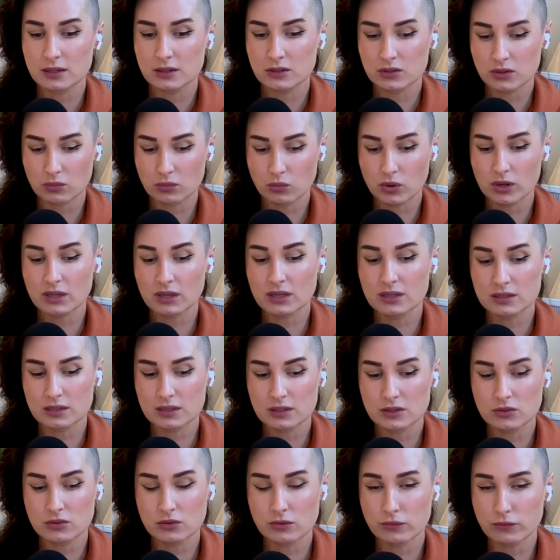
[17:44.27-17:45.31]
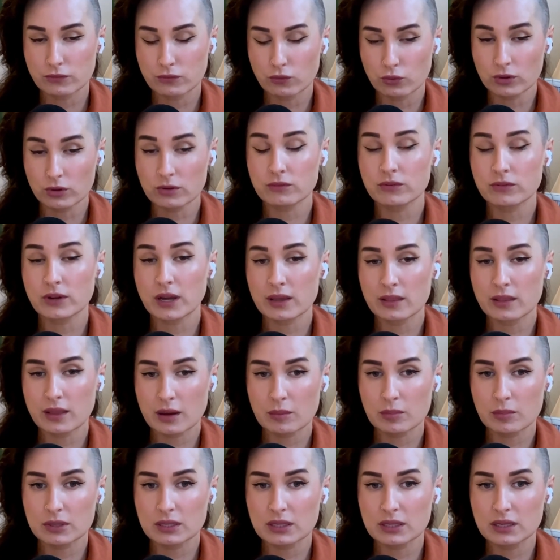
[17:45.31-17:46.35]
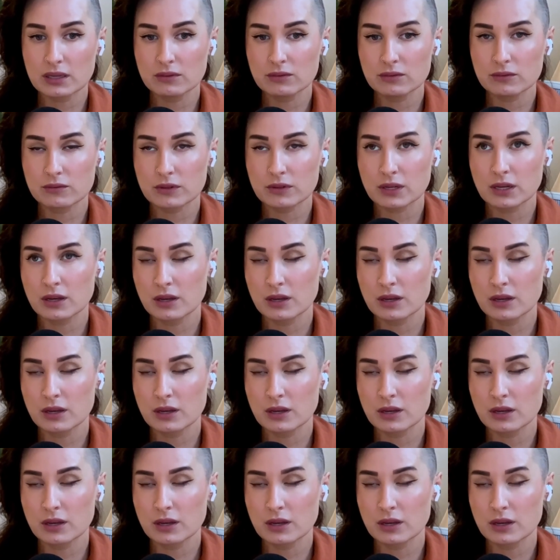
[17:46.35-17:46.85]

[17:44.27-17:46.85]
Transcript: Do I want to continue to fortify that belief?